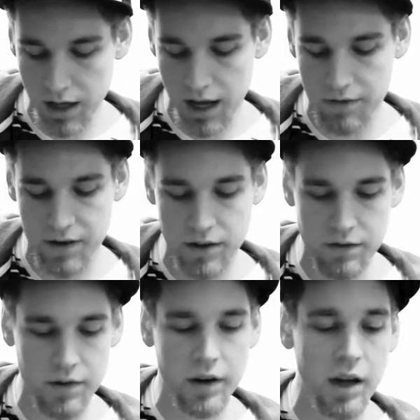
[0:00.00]
I found
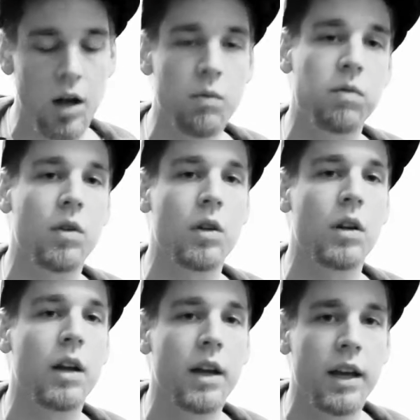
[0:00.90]
that very
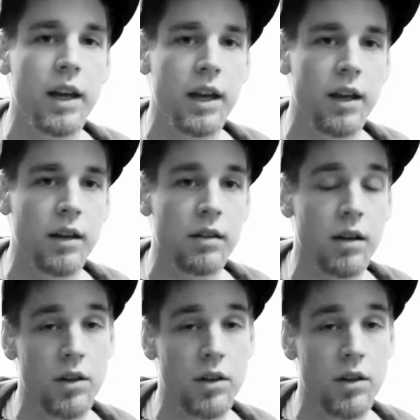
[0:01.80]
helpful in